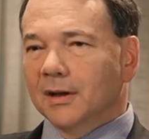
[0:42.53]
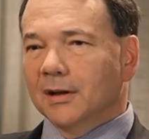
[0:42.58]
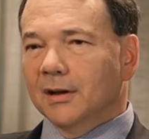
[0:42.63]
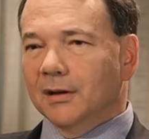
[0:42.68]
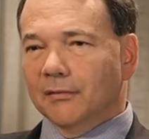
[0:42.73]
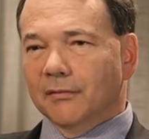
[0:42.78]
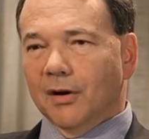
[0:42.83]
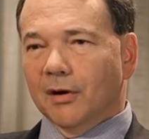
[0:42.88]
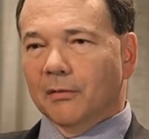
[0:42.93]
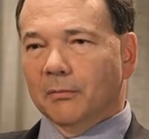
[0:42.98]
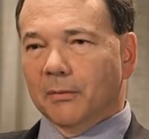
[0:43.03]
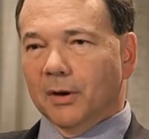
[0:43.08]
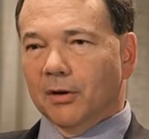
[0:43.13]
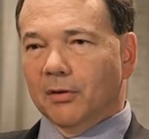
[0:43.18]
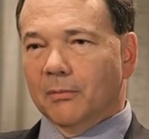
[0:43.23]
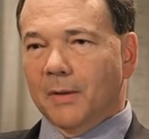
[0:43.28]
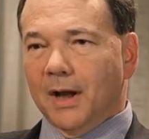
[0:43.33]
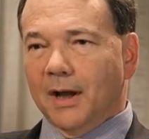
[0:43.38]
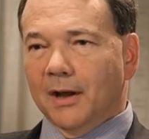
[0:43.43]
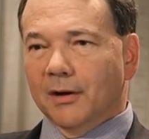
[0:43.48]
environmental
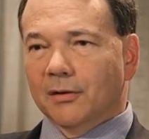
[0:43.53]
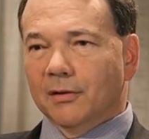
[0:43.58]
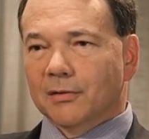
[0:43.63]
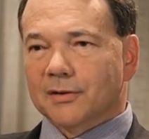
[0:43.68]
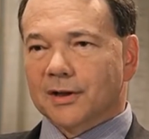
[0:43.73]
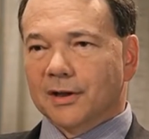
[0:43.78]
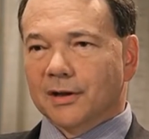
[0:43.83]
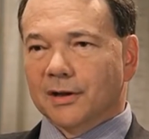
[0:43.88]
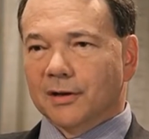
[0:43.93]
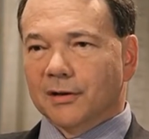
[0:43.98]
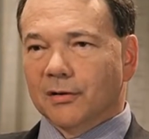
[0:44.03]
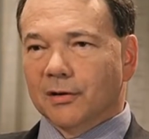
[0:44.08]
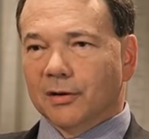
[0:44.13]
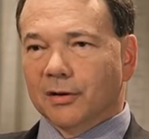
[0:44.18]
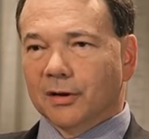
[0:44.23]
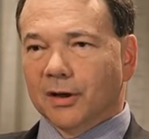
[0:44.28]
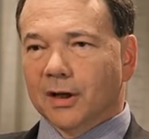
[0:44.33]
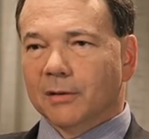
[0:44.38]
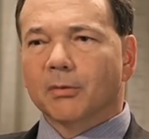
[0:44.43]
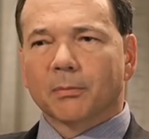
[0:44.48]
matters, and on
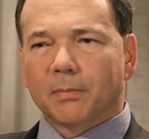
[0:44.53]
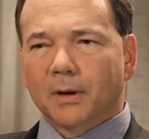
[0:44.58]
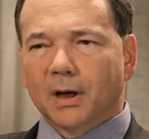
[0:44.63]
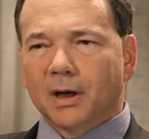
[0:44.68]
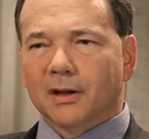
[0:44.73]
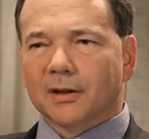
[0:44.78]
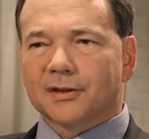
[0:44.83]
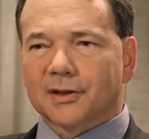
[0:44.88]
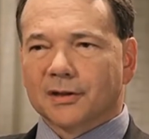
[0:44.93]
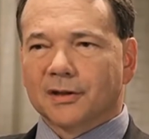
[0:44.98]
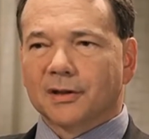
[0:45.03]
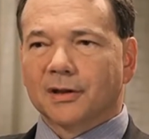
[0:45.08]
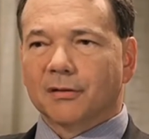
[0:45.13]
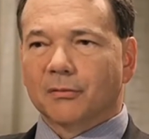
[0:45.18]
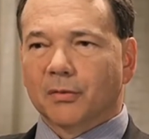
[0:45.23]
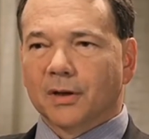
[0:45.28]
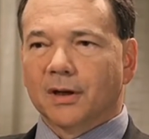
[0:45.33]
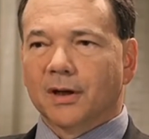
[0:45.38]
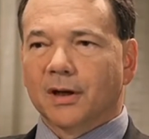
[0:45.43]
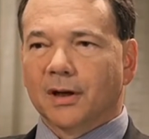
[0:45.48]
labor policy,
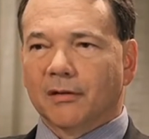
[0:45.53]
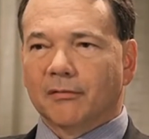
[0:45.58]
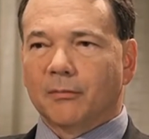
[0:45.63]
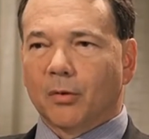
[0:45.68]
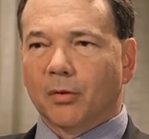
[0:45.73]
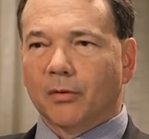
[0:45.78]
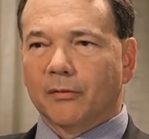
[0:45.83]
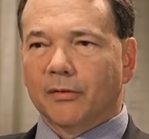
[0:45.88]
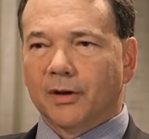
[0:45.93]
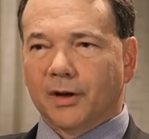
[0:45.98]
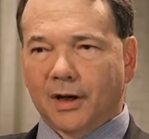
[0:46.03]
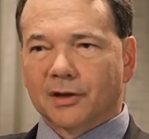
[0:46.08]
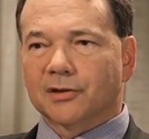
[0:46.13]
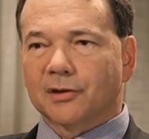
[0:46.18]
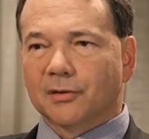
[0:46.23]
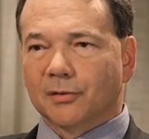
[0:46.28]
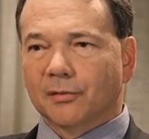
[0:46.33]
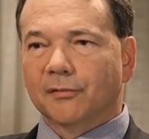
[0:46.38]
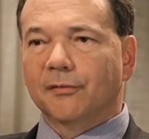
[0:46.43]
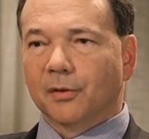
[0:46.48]
we have more of a
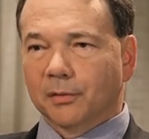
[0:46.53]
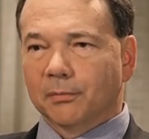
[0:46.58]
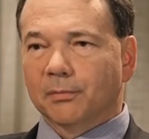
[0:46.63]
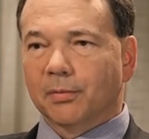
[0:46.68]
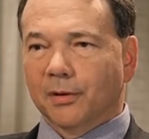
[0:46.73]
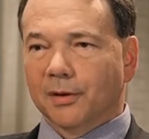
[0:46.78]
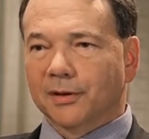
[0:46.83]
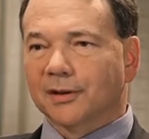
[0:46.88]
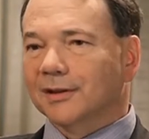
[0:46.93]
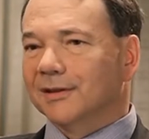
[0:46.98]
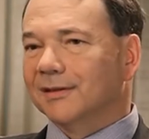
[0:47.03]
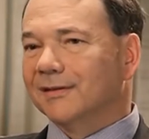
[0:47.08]
national footprint.